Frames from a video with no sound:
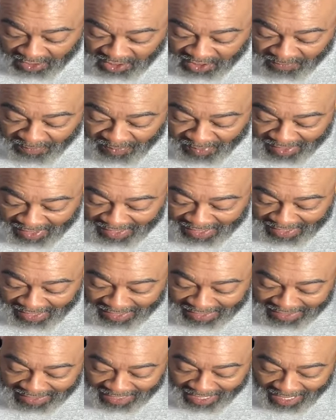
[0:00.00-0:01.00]

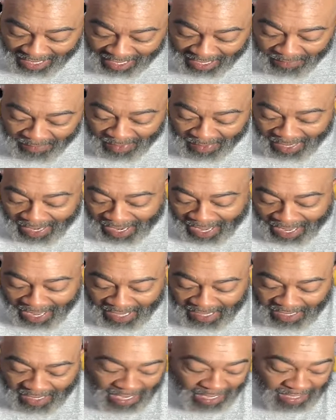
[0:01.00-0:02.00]
spending time
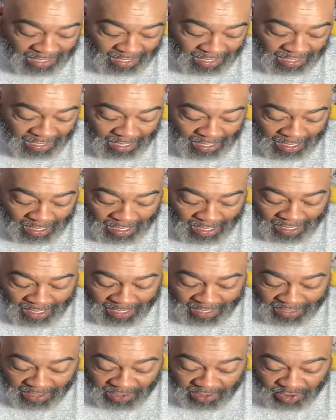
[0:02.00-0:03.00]
highlighting
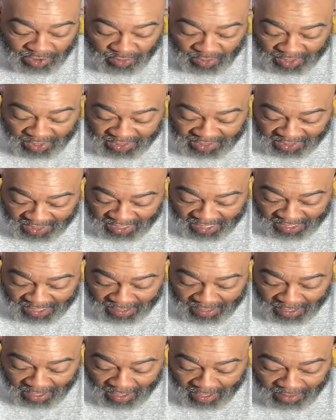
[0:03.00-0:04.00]
and
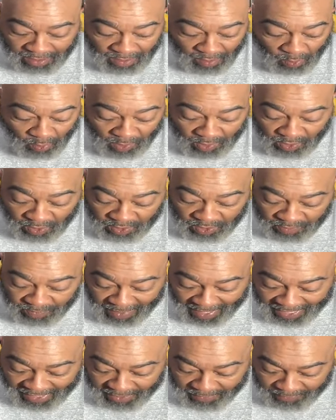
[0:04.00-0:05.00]
addressing the widow's
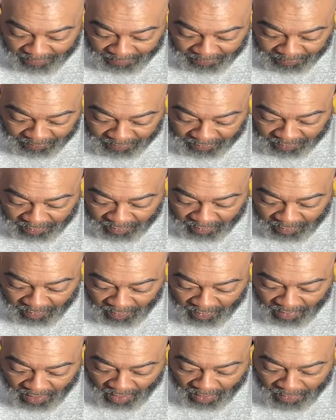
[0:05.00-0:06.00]
mite.
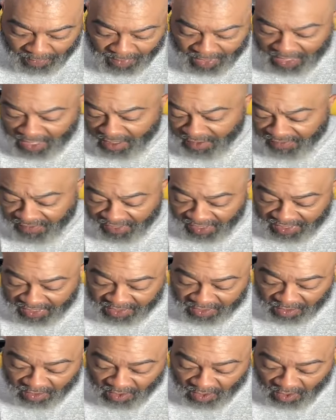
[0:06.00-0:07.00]
Many of
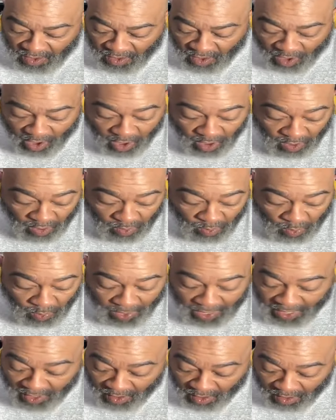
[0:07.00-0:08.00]
us are
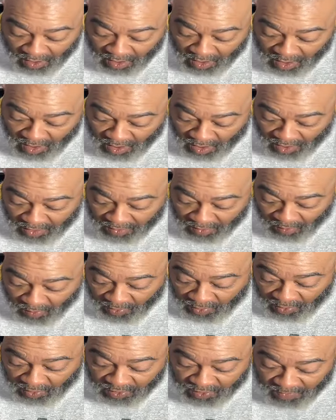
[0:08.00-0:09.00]
aware of the
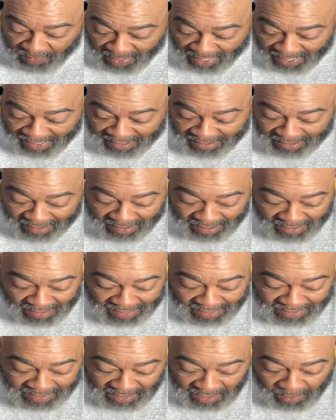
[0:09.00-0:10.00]
widow's mite.
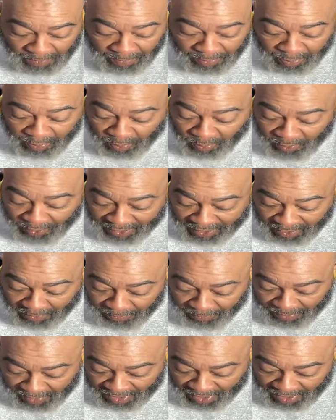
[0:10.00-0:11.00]
It's a
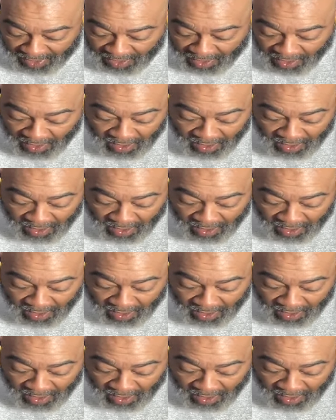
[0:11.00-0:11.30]
pericope